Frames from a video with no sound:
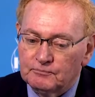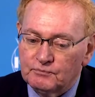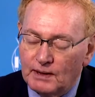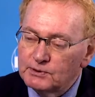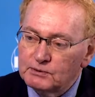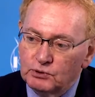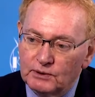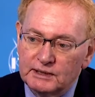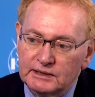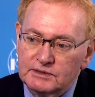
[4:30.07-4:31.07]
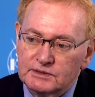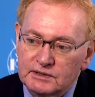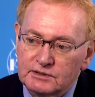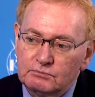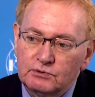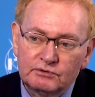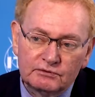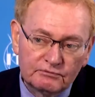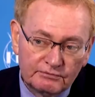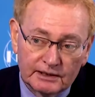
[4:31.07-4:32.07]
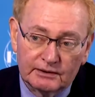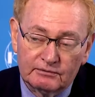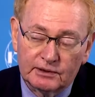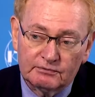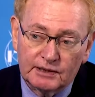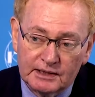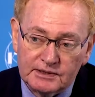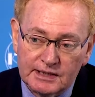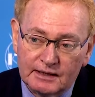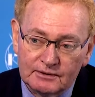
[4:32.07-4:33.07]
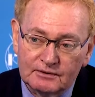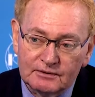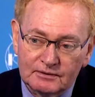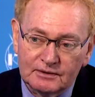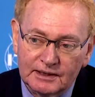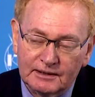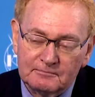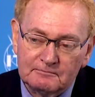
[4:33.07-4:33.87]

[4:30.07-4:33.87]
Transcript: Fiber deployment is moving very, very fast now. Yeah.